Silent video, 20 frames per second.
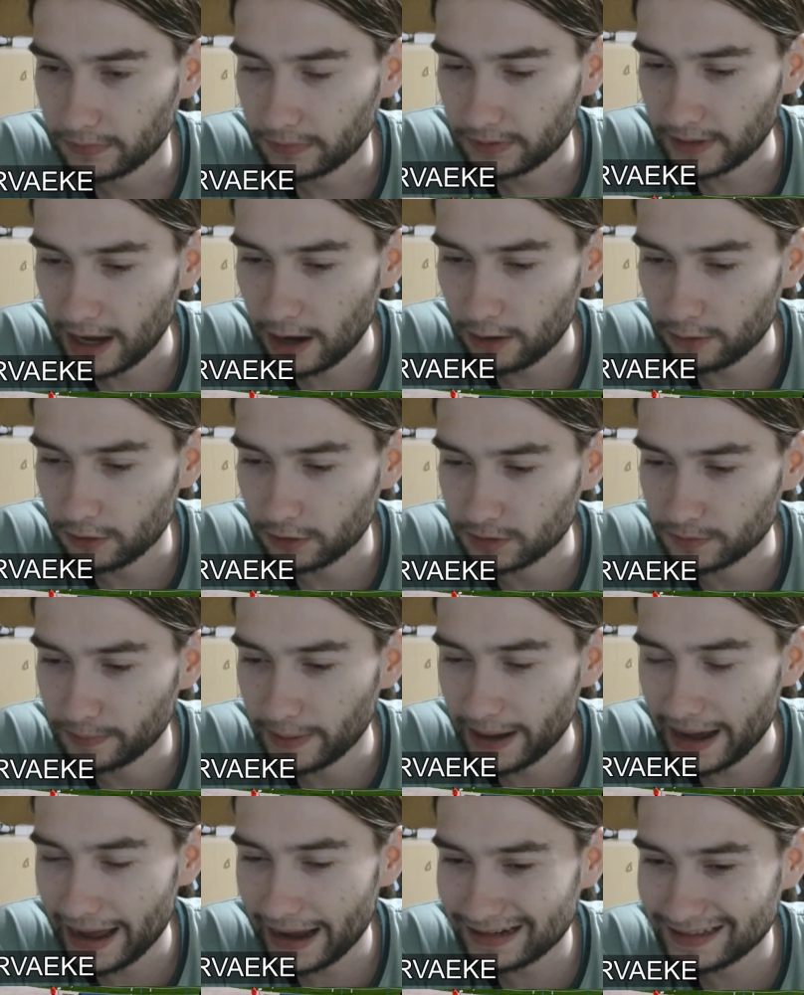Now cut it
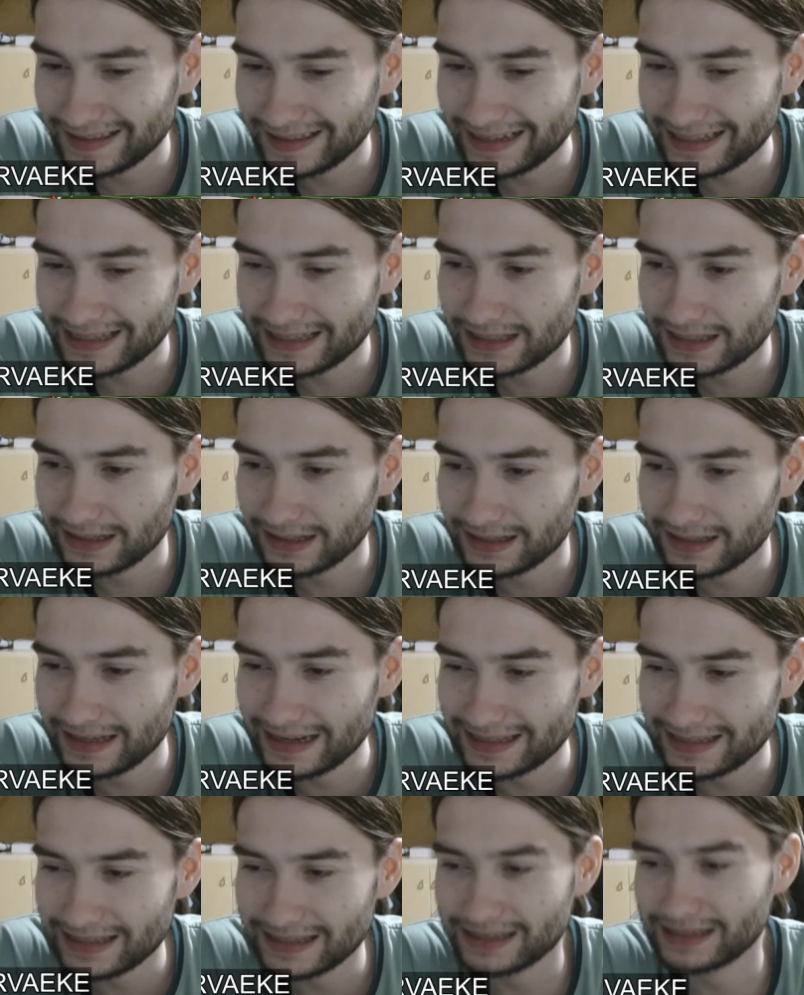back. This
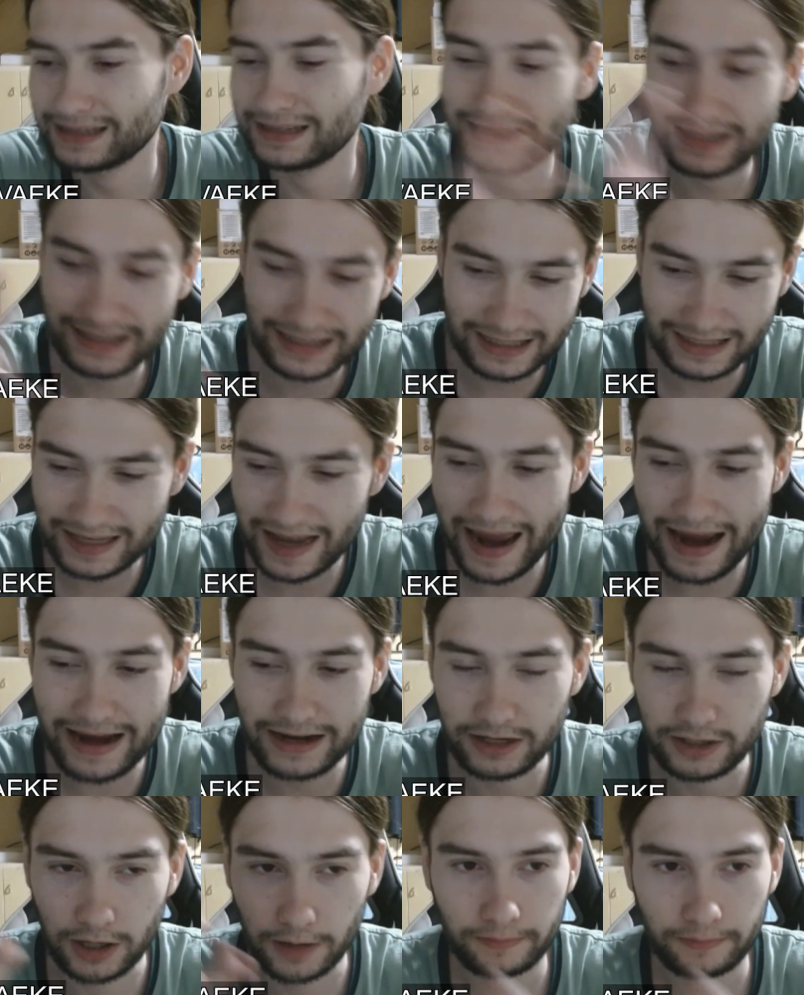
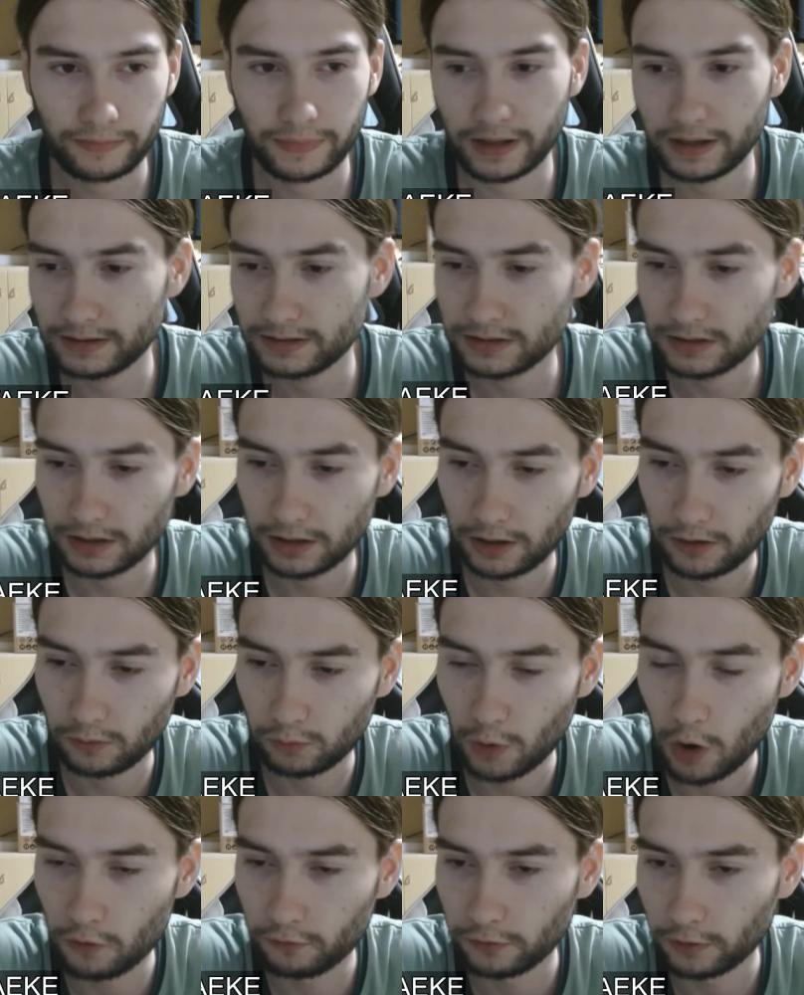stadium is
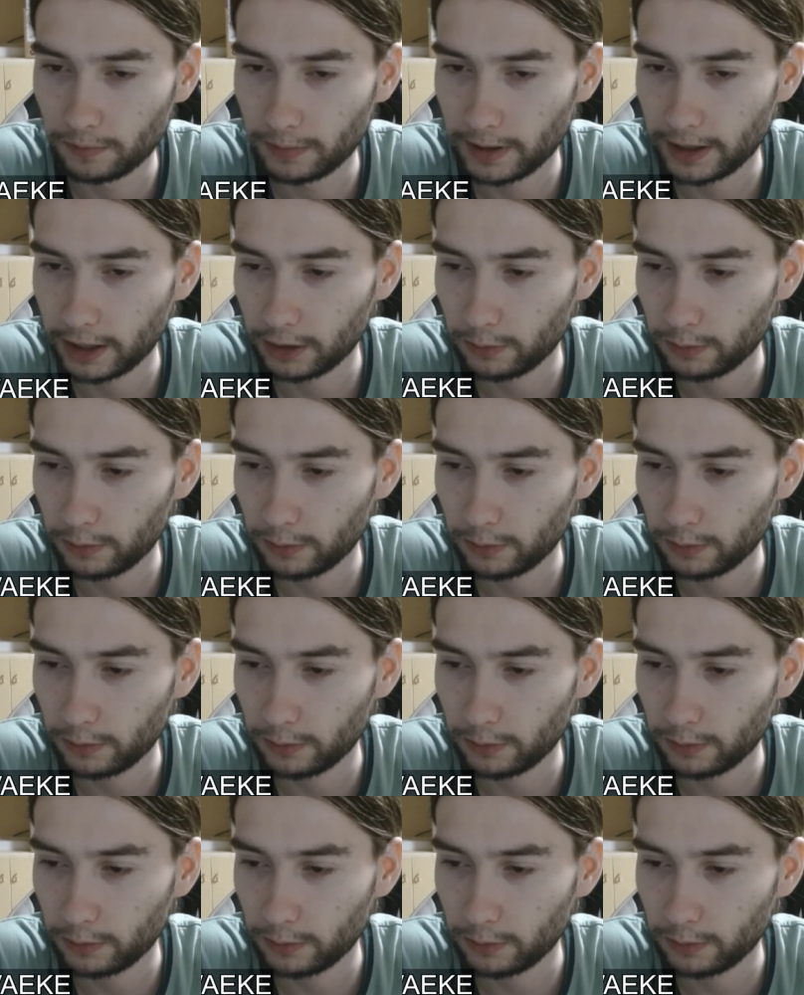woeful by.